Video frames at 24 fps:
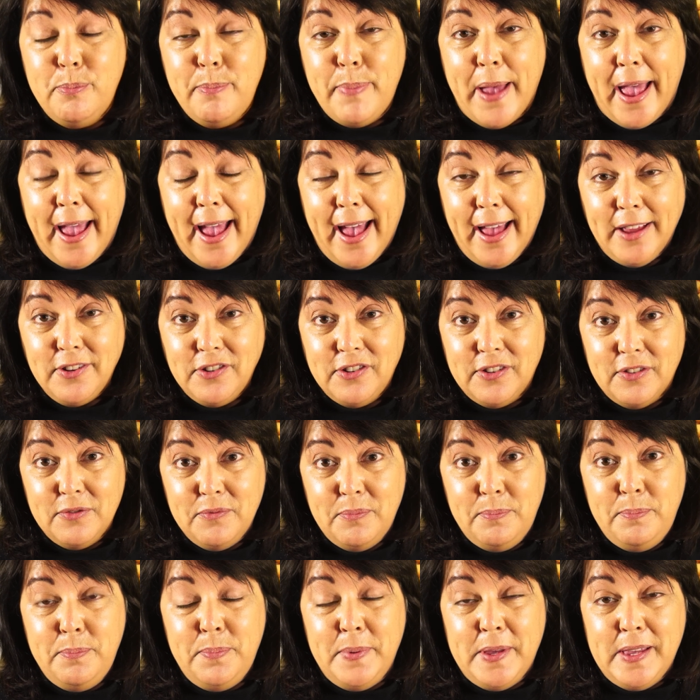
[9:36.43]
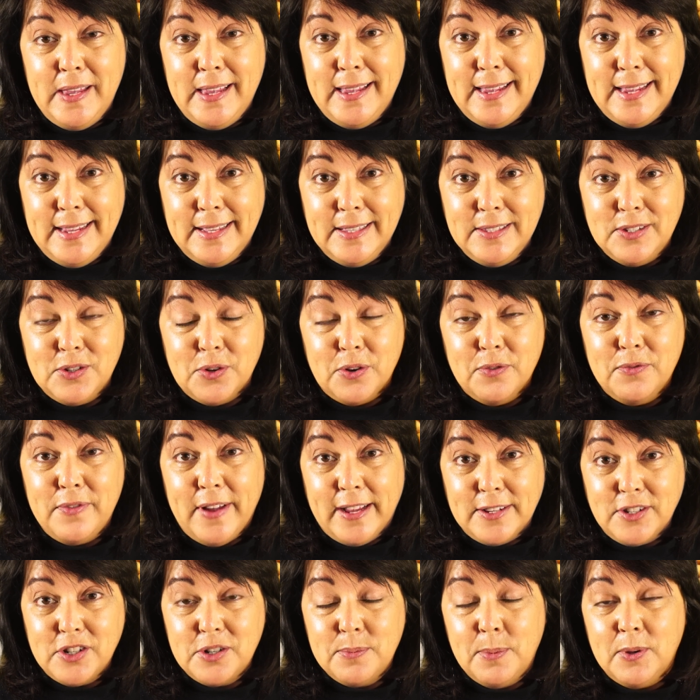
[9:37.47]
batch of beans or
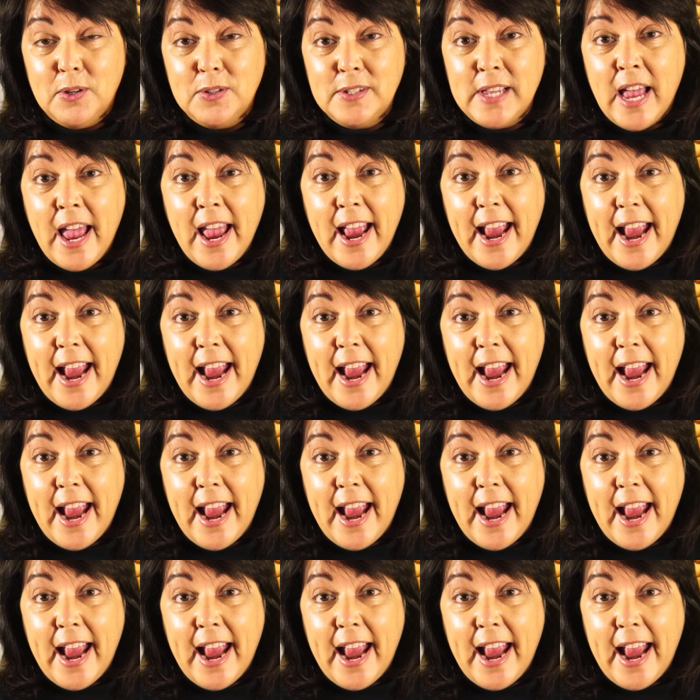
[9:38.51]
vegetables